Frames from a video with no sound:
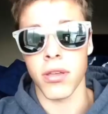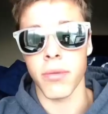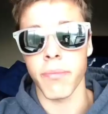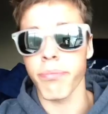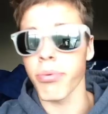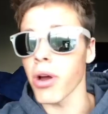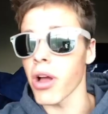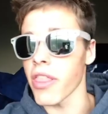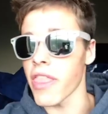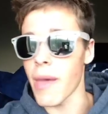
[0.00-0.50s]

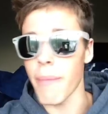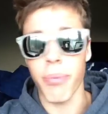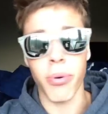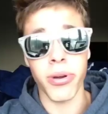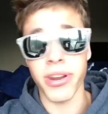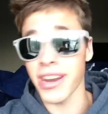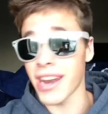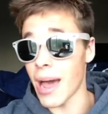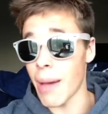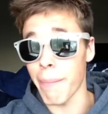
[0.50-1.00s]
Bro, that
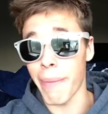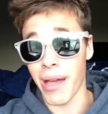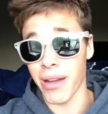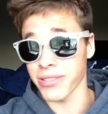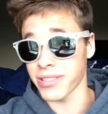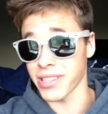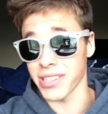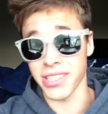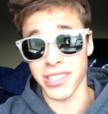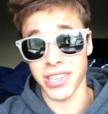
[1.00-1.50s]
booty not
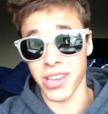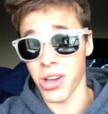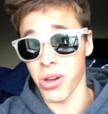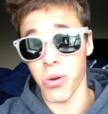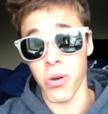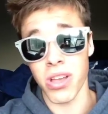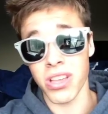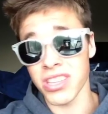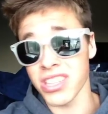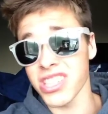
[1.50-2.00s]
bouncing, so.